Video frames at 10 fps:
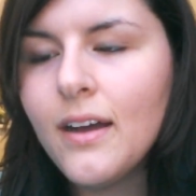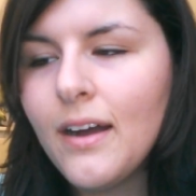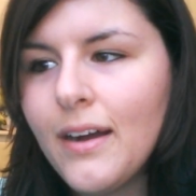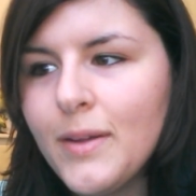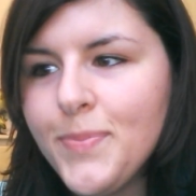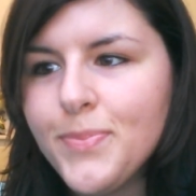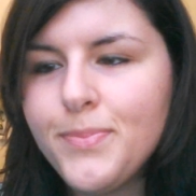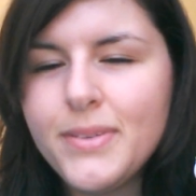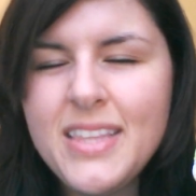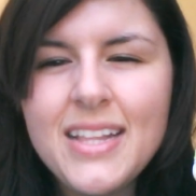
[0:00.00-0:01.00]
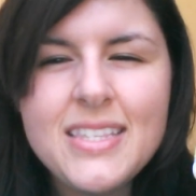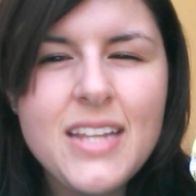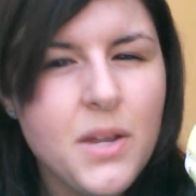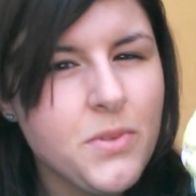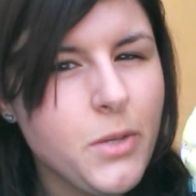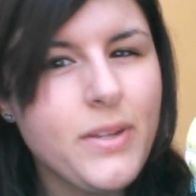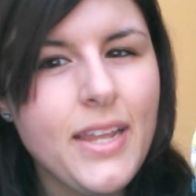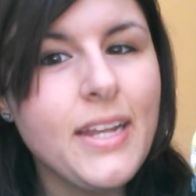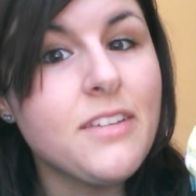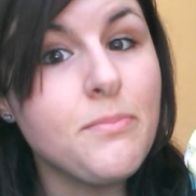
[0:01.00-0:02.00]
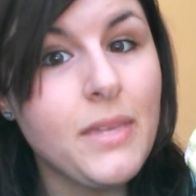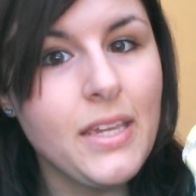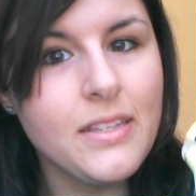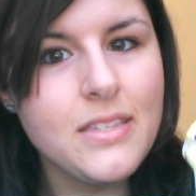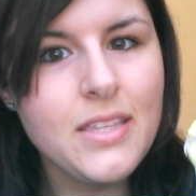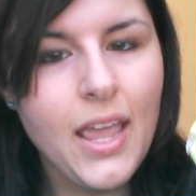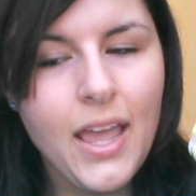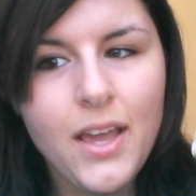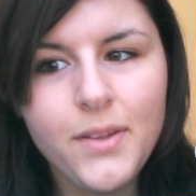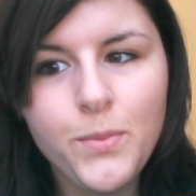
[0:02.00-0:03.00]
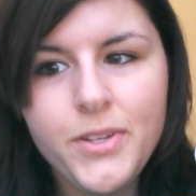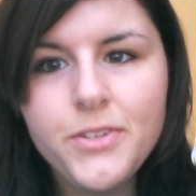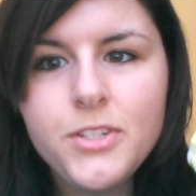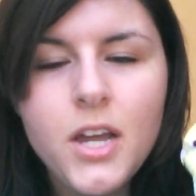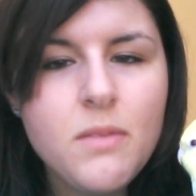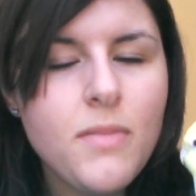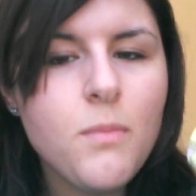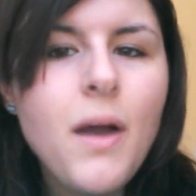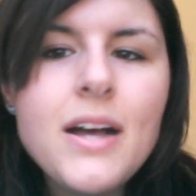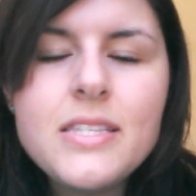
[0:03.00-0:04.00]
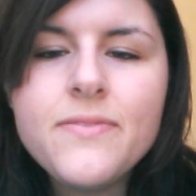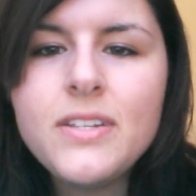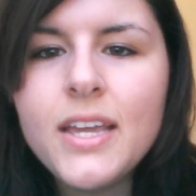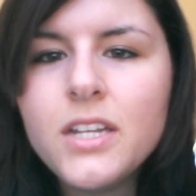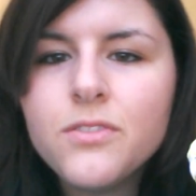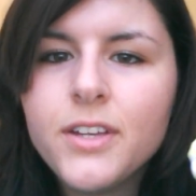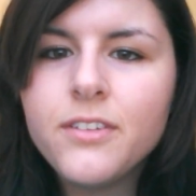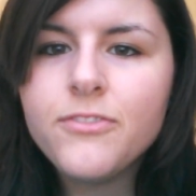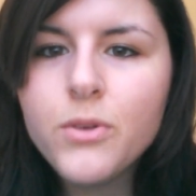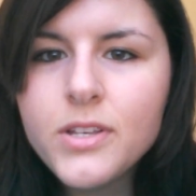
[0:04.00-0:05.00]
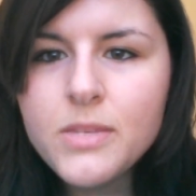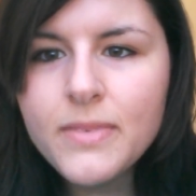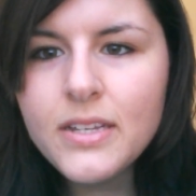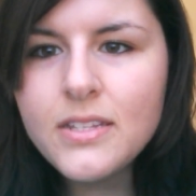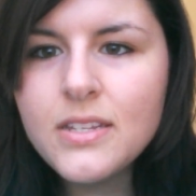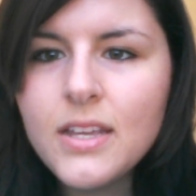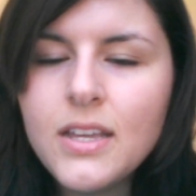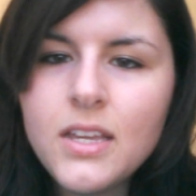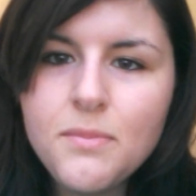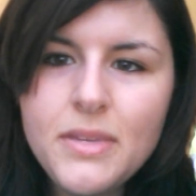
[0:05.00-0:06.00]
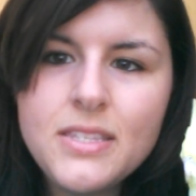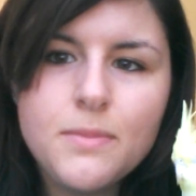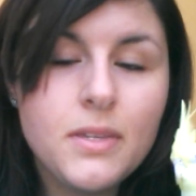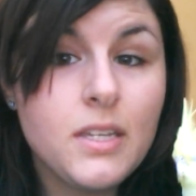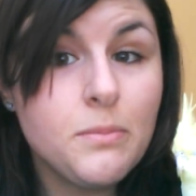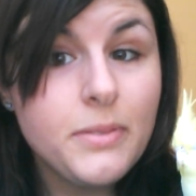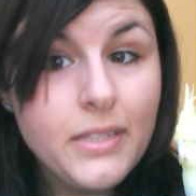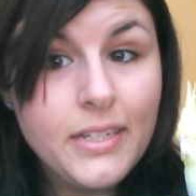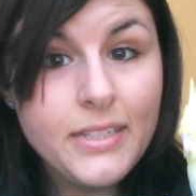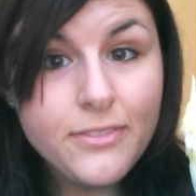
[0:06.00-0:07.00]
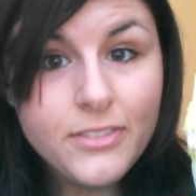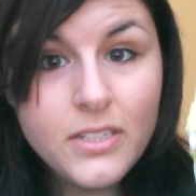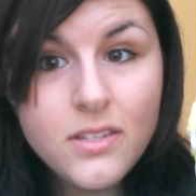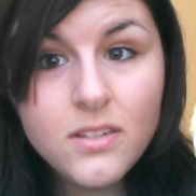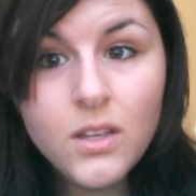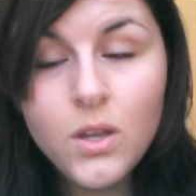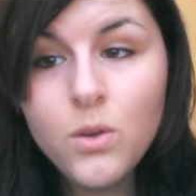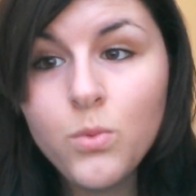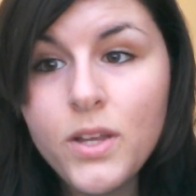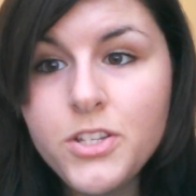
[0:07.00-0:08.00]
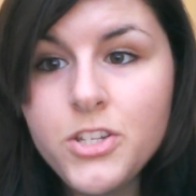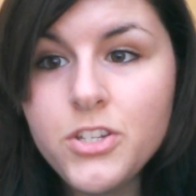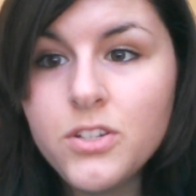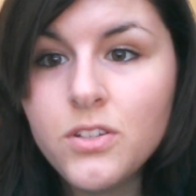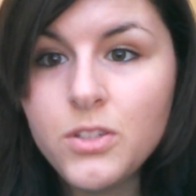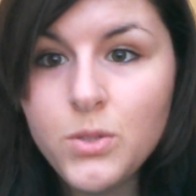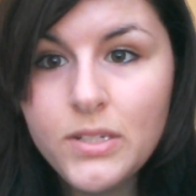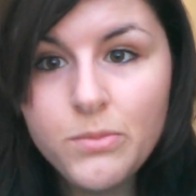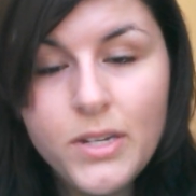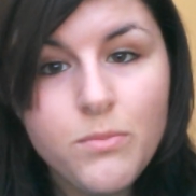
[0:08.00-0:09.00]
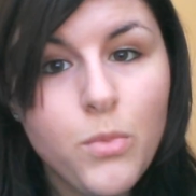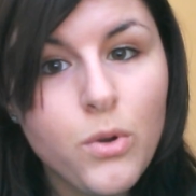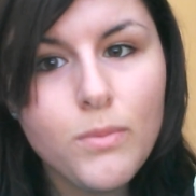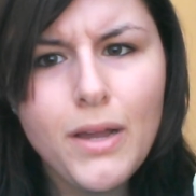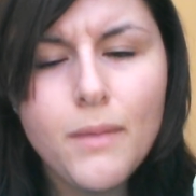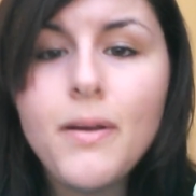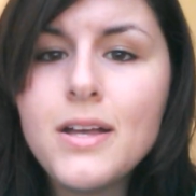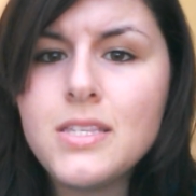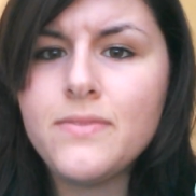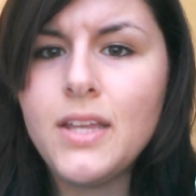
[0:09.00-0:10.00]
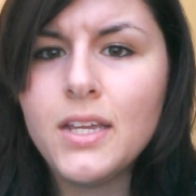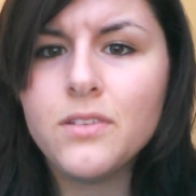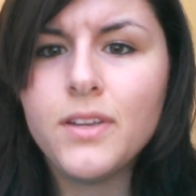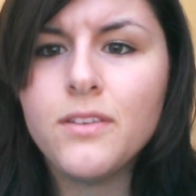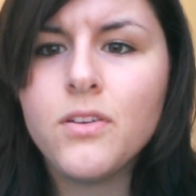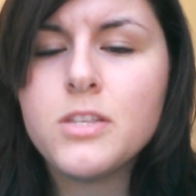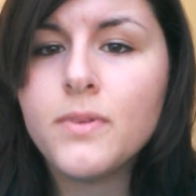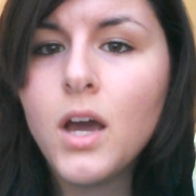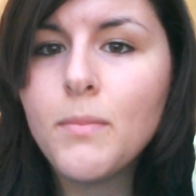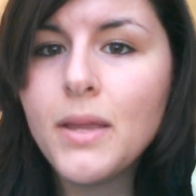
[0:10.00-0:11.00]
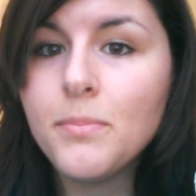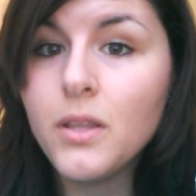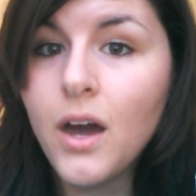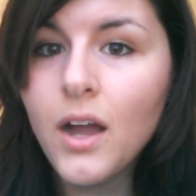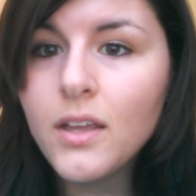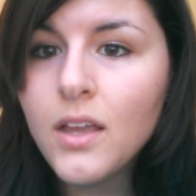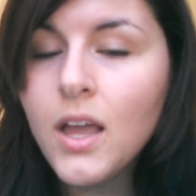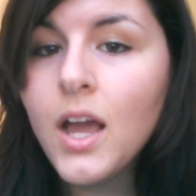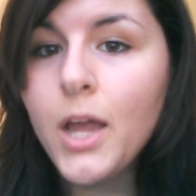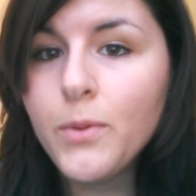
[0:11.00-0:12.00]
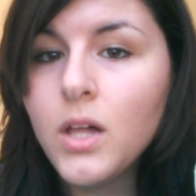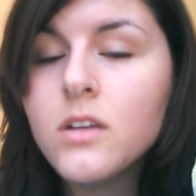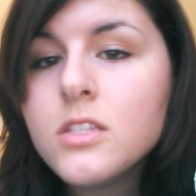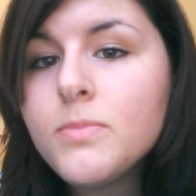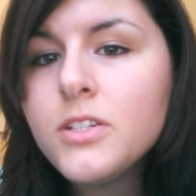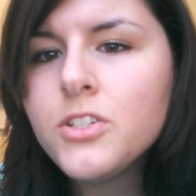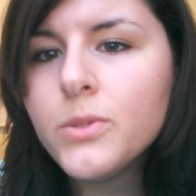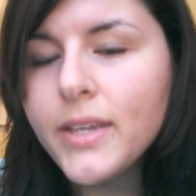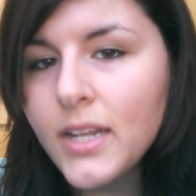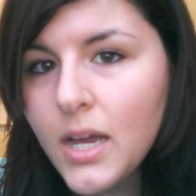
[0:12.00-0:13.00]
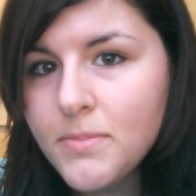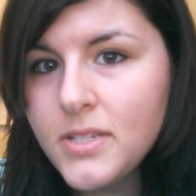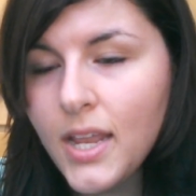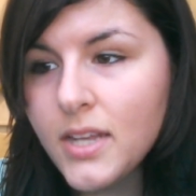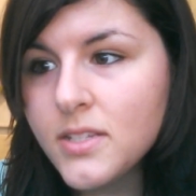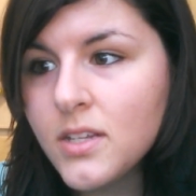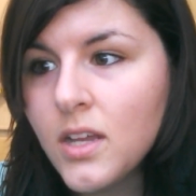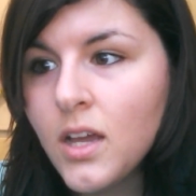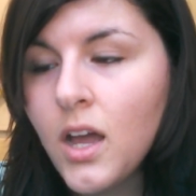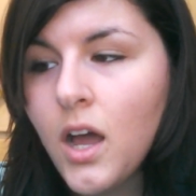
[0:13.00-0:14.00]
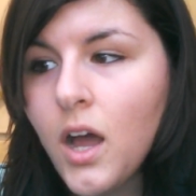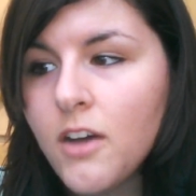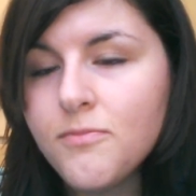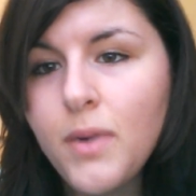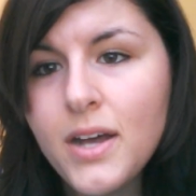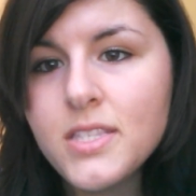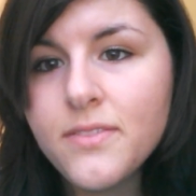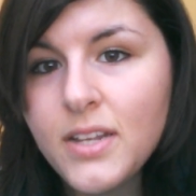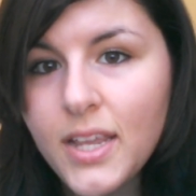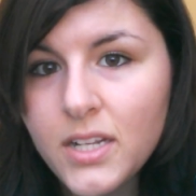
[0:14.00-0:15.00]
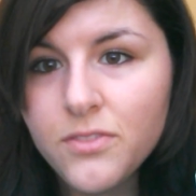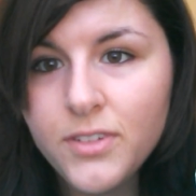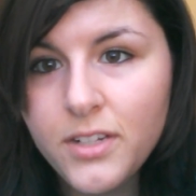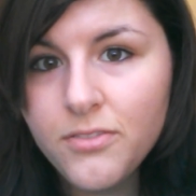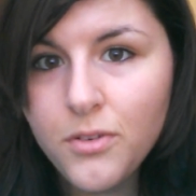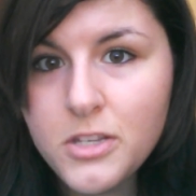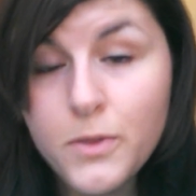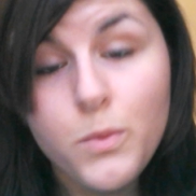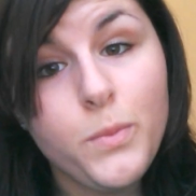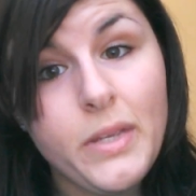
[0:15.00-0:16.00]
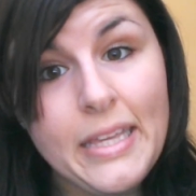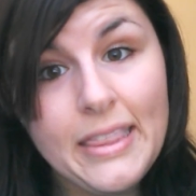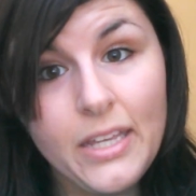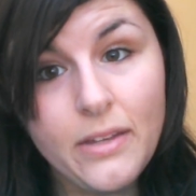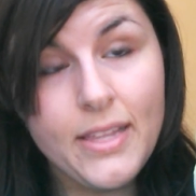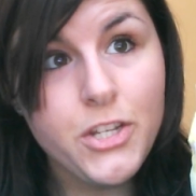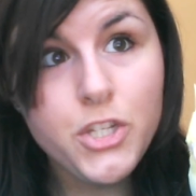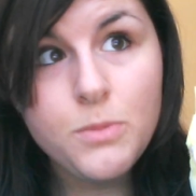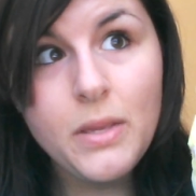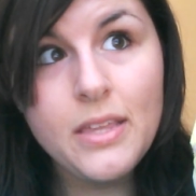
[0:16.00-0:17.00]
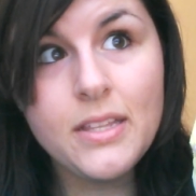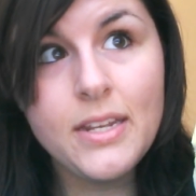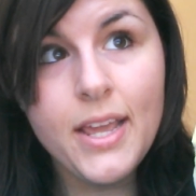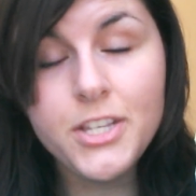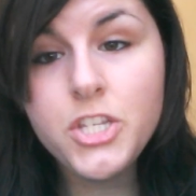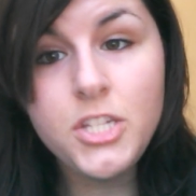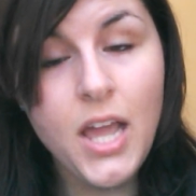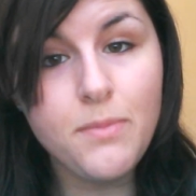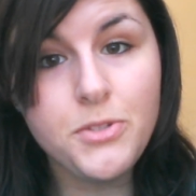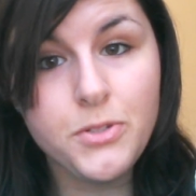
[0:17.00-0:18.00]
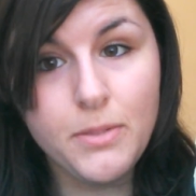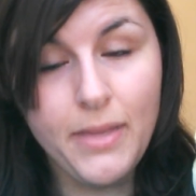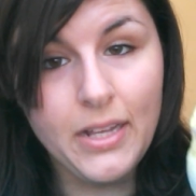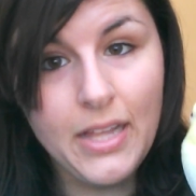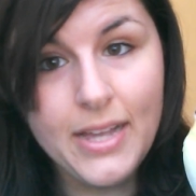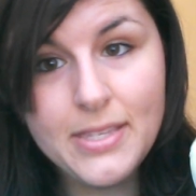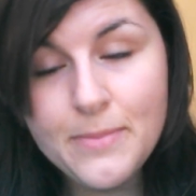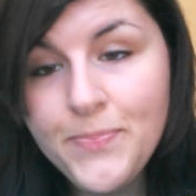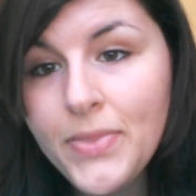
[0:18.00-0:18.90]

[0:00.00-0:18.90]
But that's not really what negative means. And when you're talking about positive and negative reinforcement, it means something completely different, which you can read more about positive and negative reinforcement on my blog. I will also be doing an update of positive and negative reinforcement when we get there, and that should be the next chapter in my class.